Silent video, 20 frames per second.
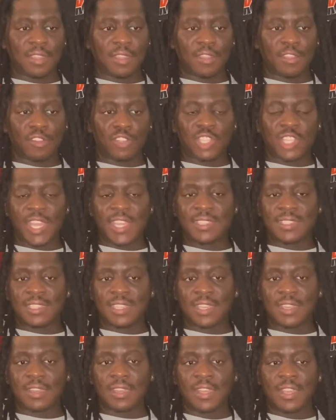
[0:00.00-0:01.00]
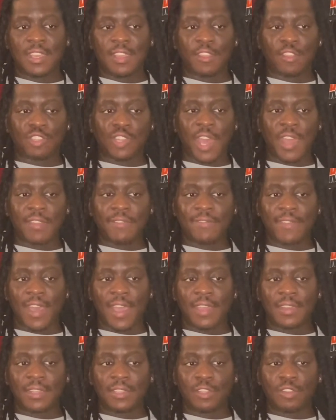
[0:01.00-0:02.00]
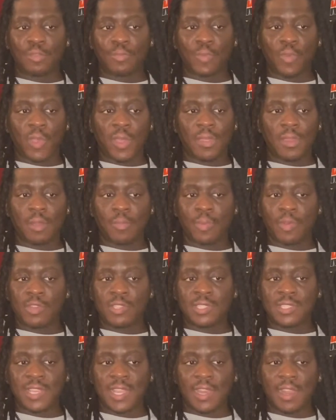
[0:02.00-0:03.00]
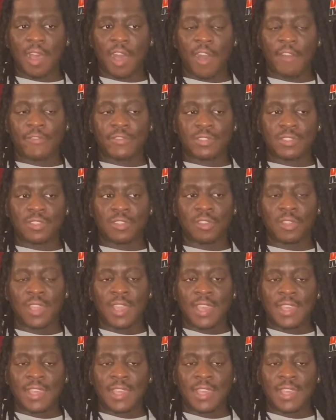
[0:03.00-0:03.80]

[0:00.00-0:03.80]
They're trying to find the little boy. They're impersonating the officer.